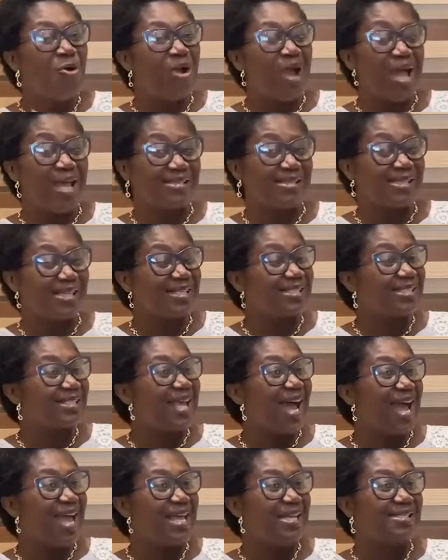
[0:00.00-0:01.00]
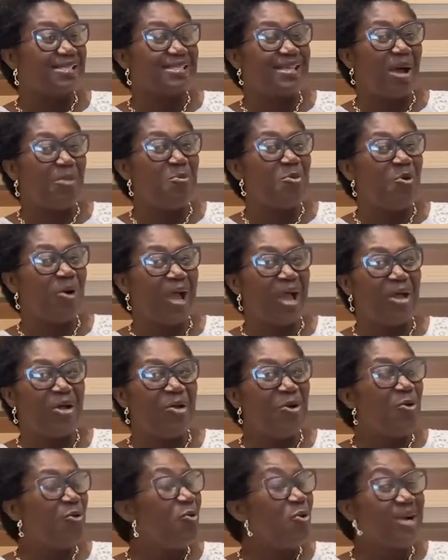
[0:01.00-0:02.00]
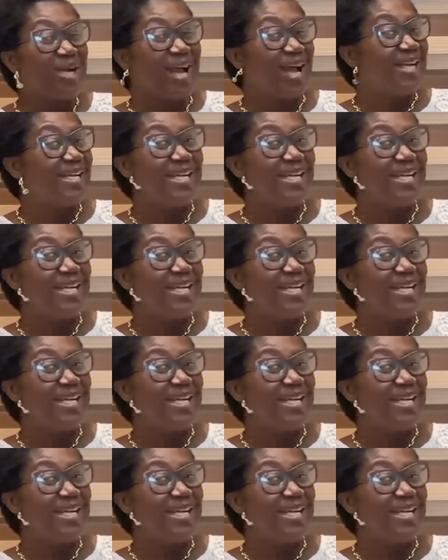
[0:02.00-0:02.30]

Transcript: a sister is somewhere who can